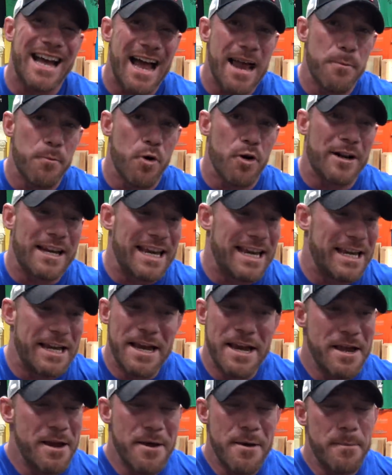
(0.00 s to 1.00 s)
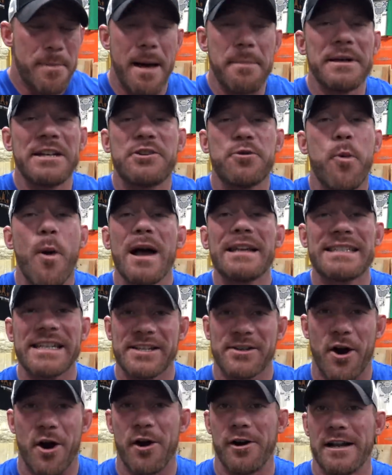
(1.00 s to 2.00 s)
I'm working probably twice
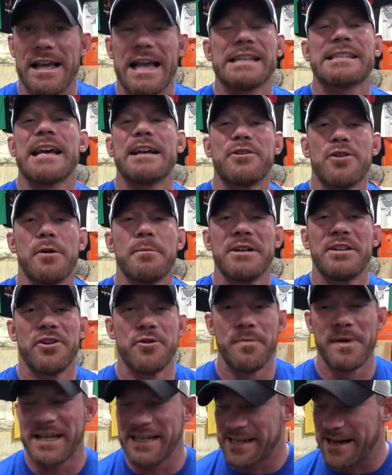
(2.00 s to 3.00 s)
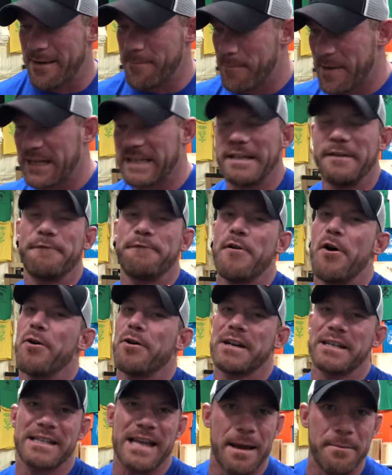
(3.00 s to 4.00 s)
as hard as I normally do because I'm mentally
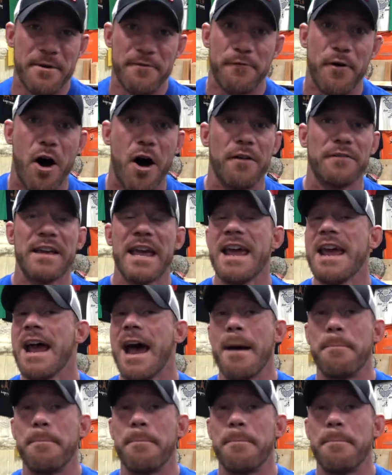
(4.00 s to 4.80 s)
focused, I'm involved,